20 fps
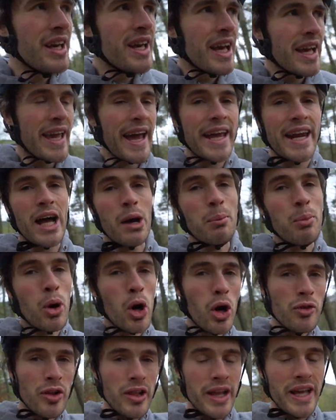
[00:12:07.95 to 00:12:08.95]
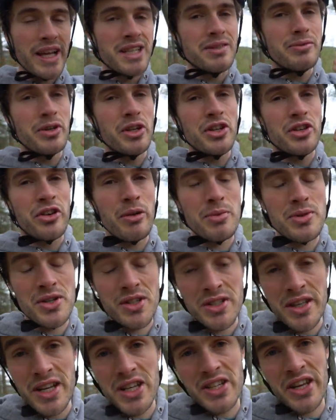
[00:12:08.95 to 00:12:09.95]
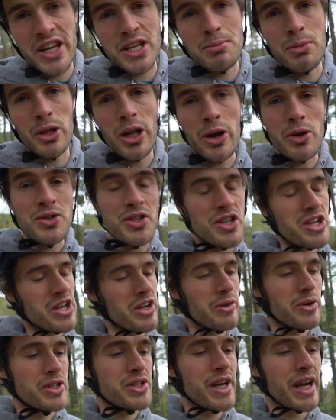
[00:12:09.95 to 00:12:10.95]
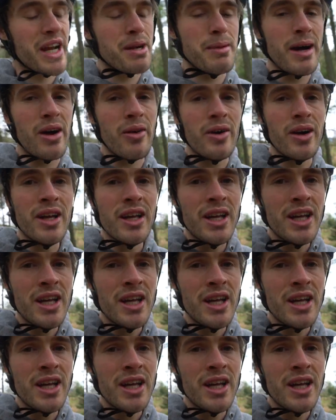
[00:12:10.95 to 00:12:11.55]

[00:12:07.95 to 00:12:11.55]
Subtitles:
Again, I'll put all the links in the description to these things below so you can go and check them out.